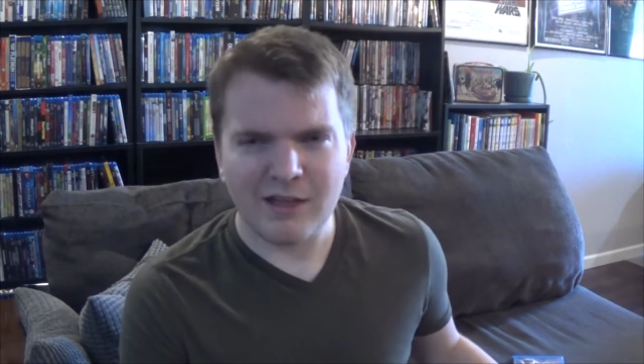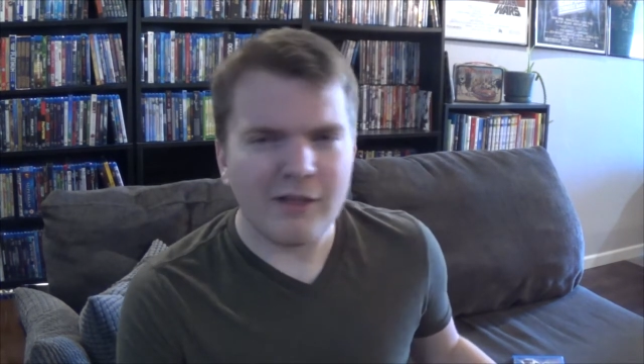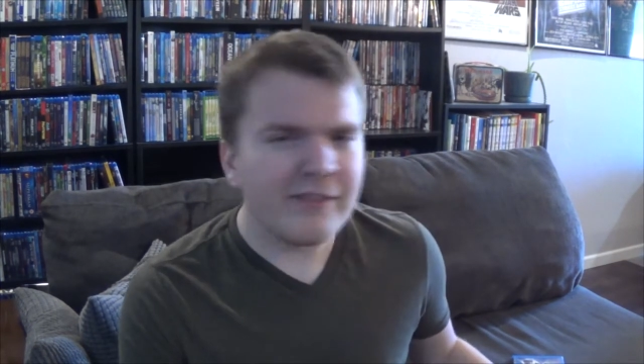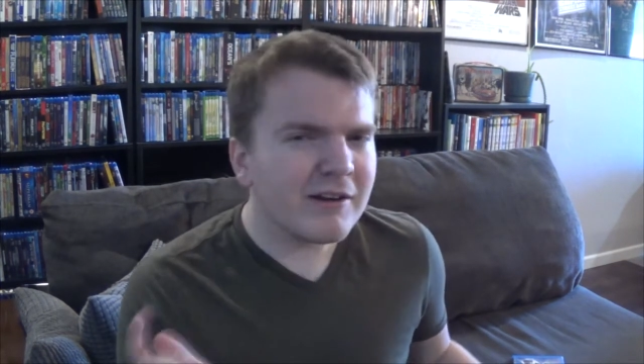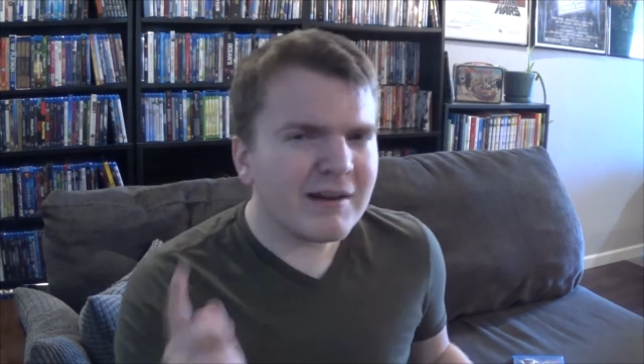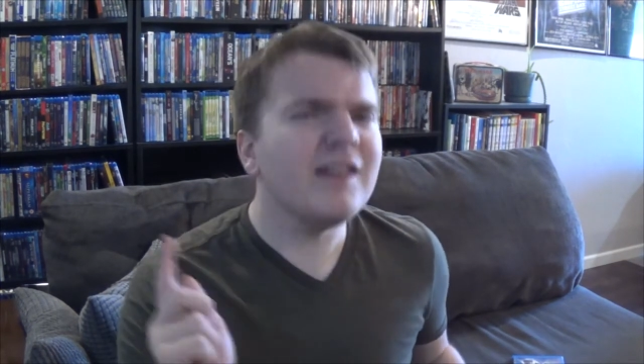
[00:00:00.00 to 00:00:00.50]

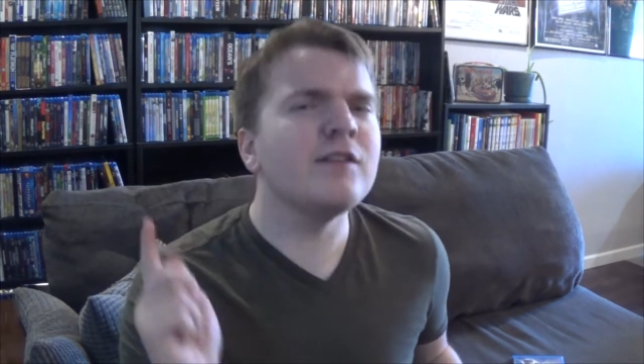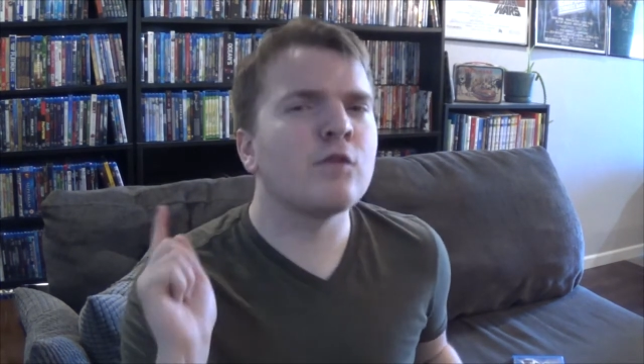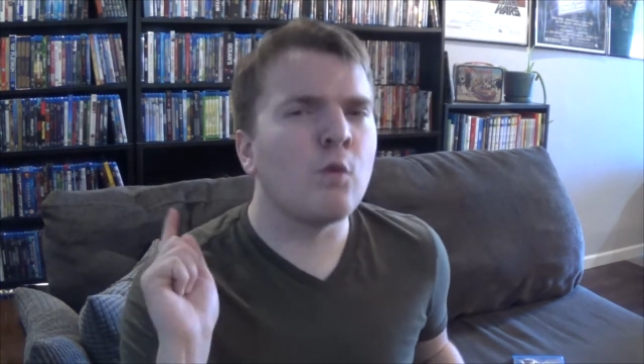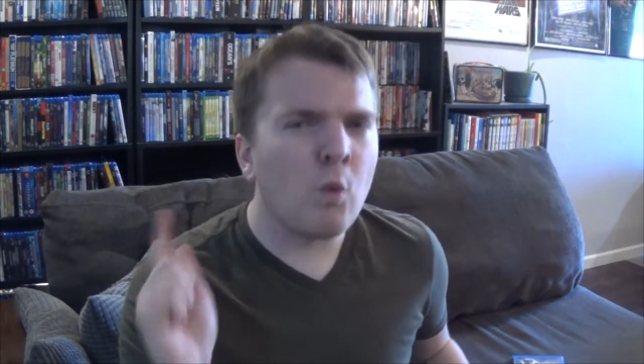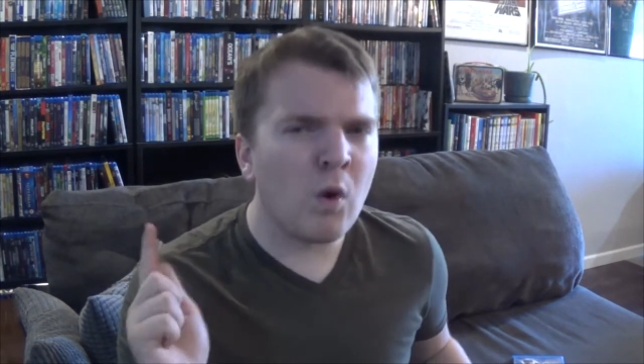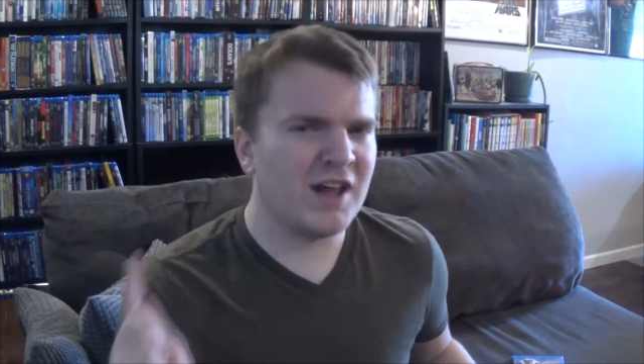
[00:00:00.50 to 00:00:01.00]
there is
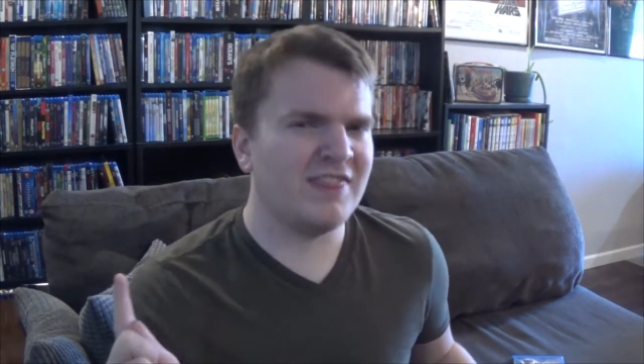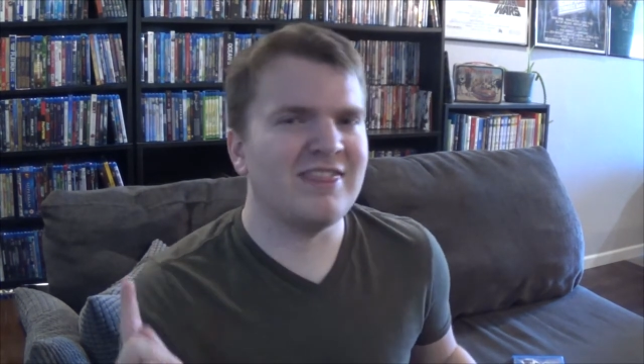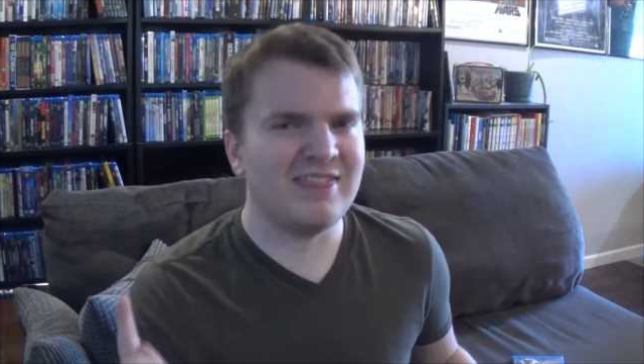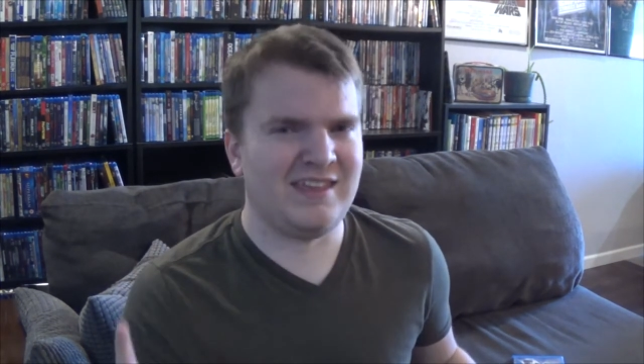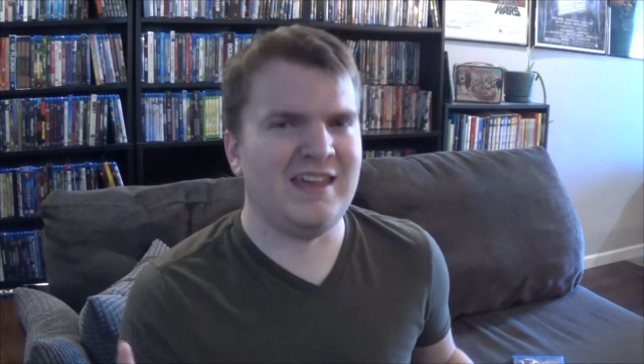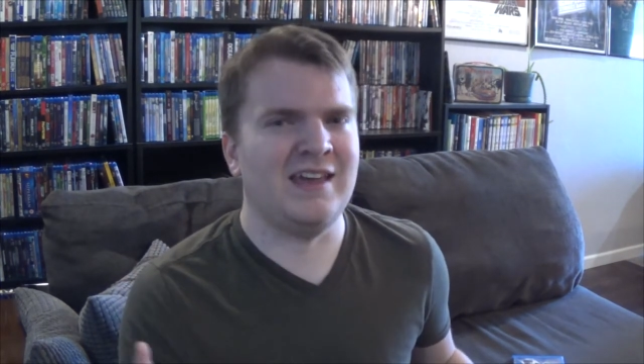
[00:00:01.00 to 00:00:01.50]
one
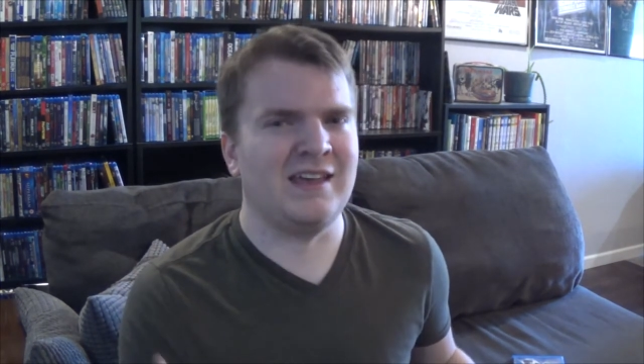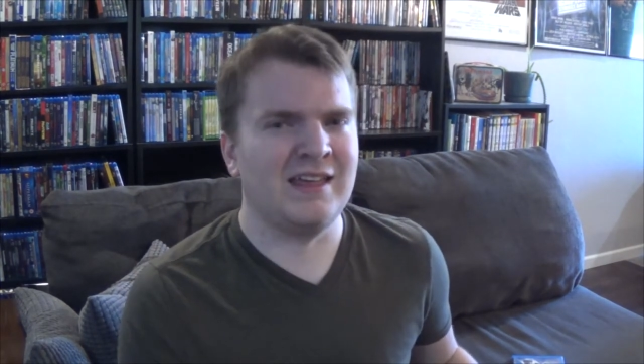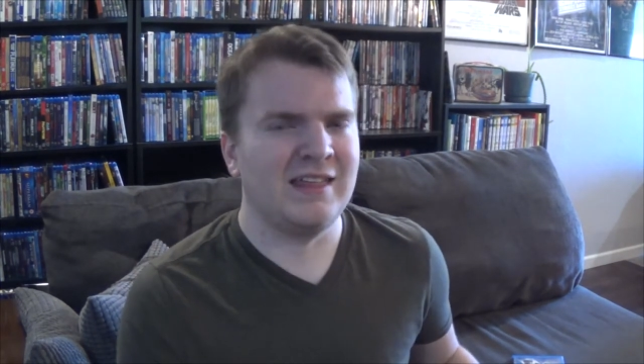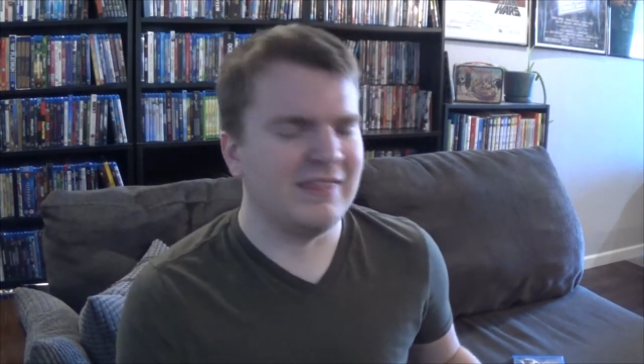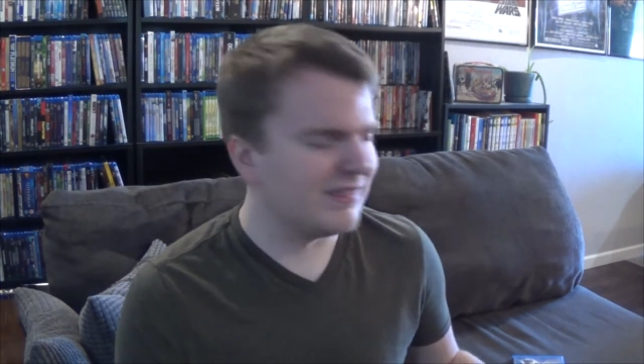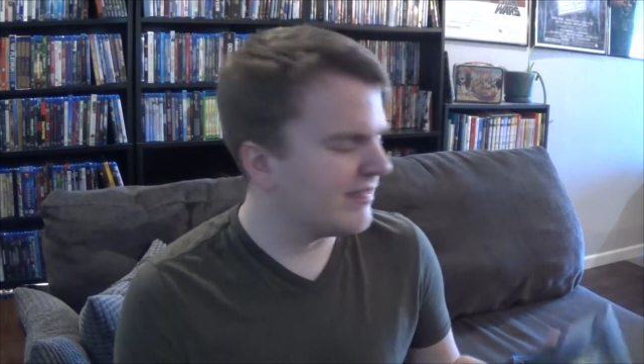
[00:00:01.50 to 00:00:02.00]

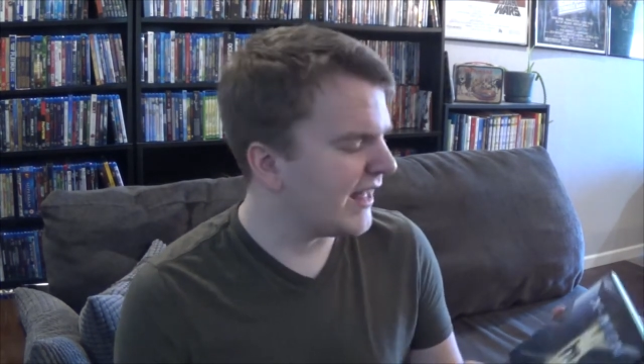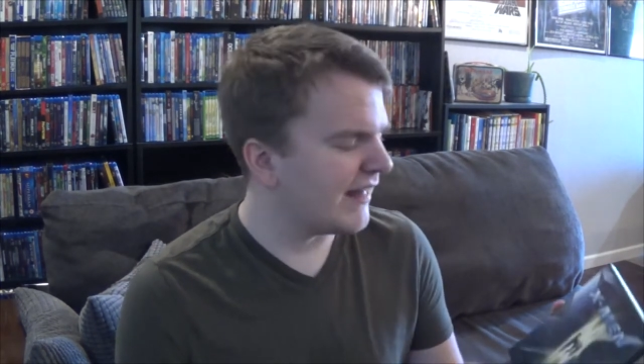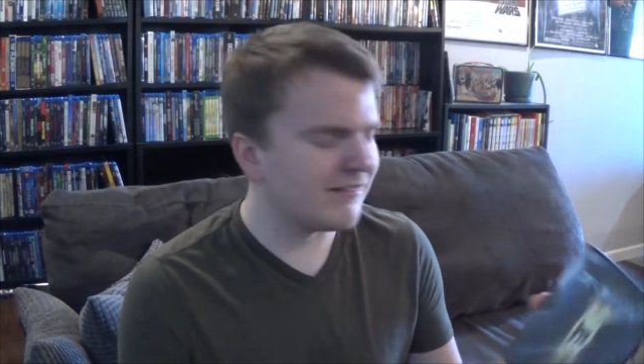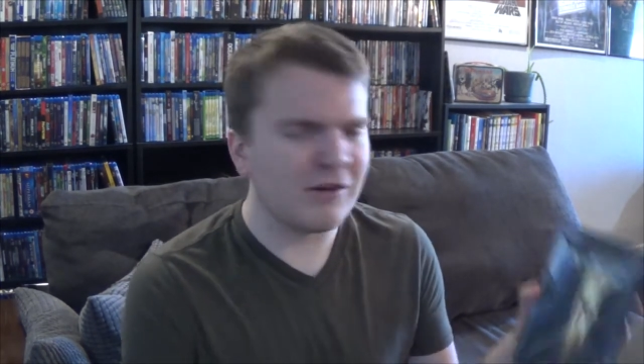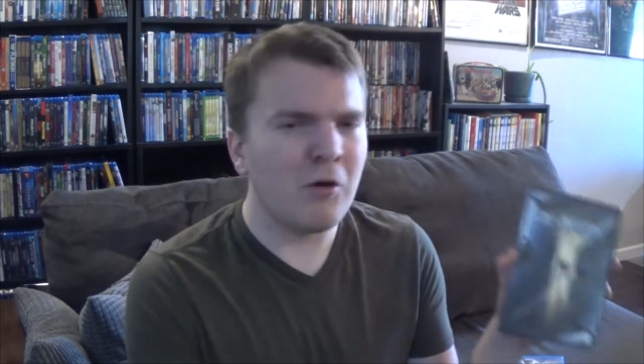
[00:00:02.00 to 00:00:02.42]
thing that's